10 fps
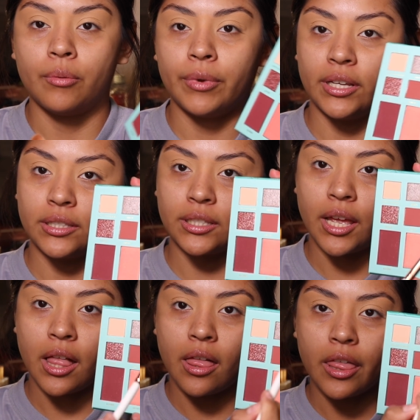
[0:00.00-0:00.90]
It's
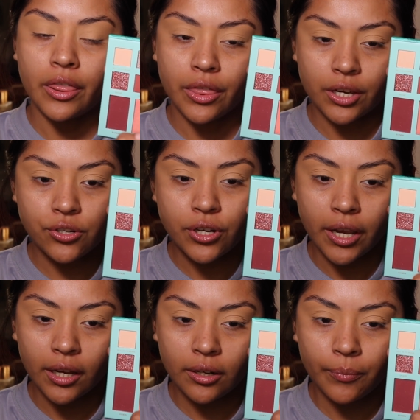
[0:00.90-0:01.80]
this
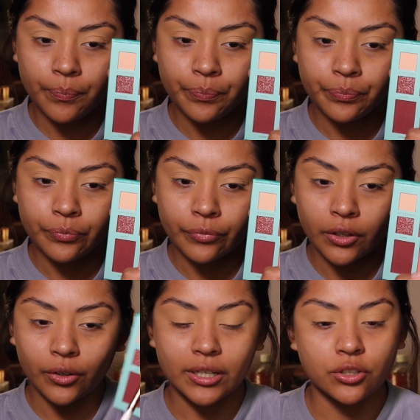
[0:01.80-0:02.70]
shade.
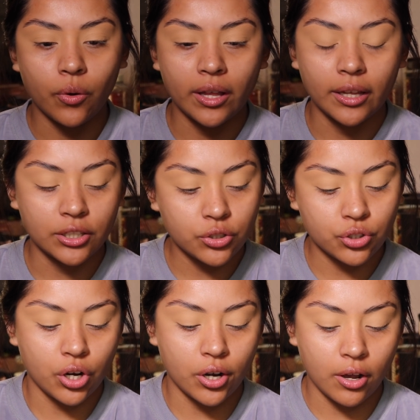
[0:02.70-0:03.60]
You guys know I like to
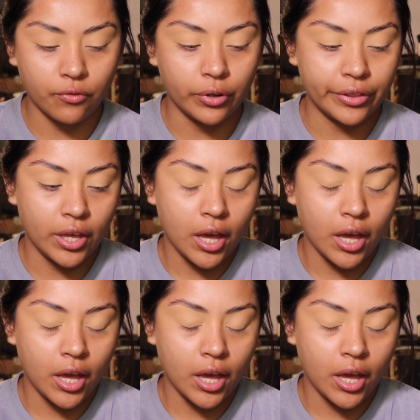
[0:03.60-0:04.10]
start off with